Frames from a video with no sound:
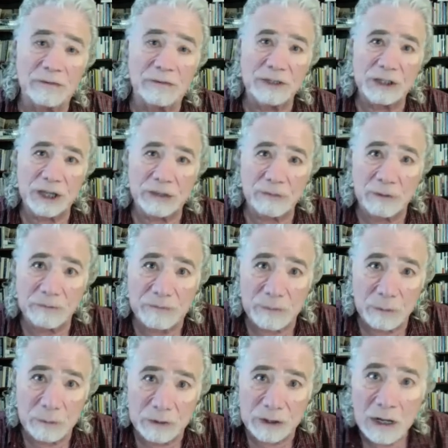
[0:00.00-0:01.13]
for General
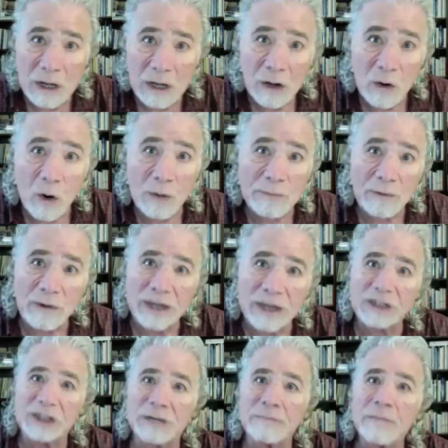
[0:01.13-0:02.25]
Foods
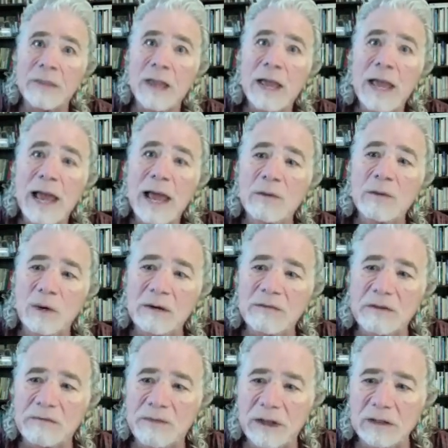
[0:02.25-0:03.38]
Corporation. And one of
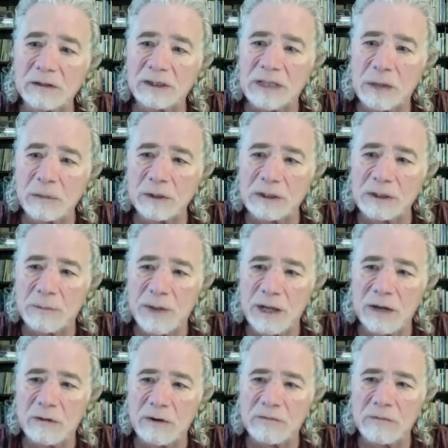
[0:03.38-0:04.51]
the fellows that was a
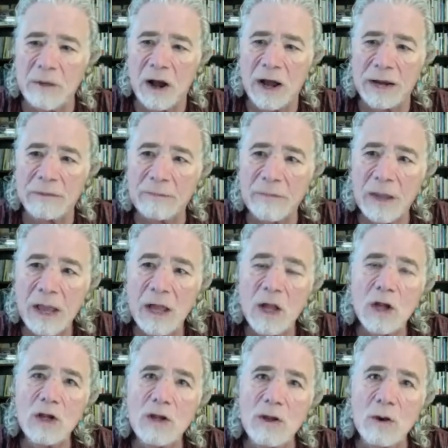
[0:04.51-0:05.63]
peer of mine
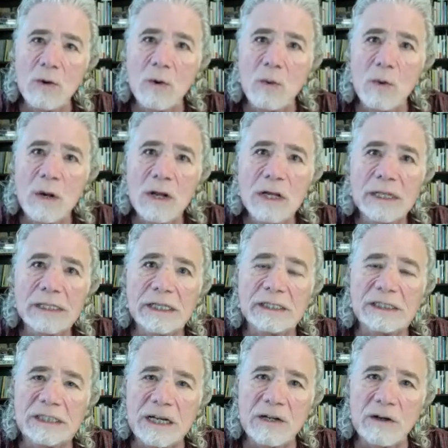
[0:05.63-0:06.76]
knew the
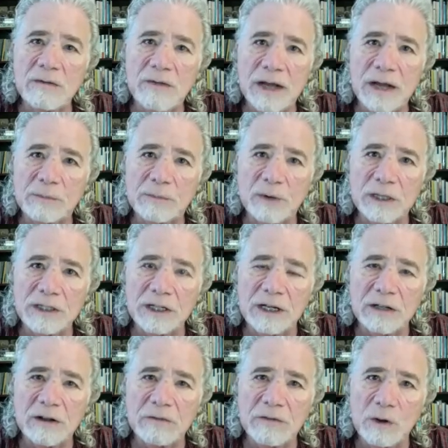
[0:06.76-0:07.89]
senior vice
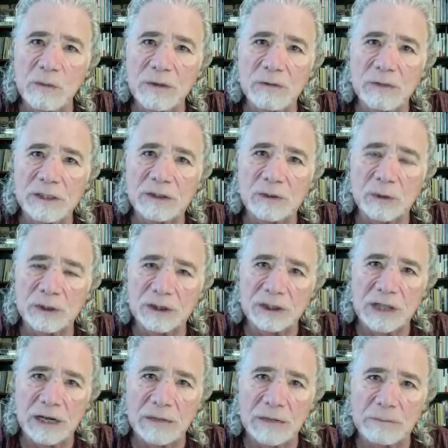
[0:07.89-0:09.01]
president of human resources
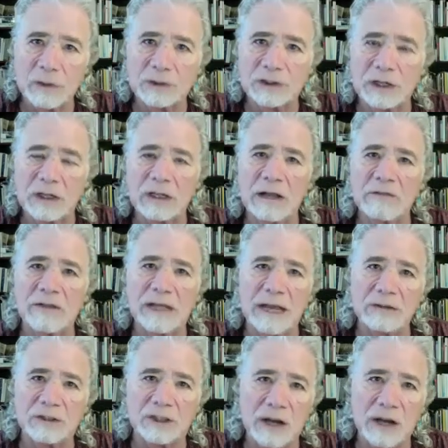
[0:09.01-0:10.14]
on a personal level
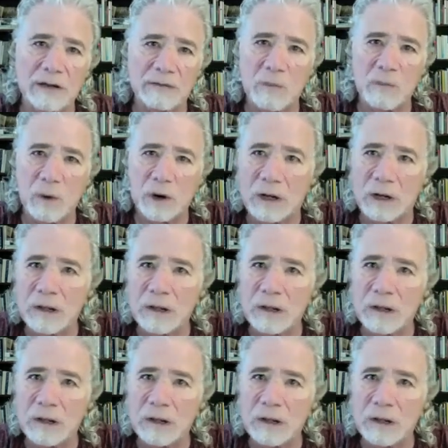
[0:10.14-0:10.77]
outside of work.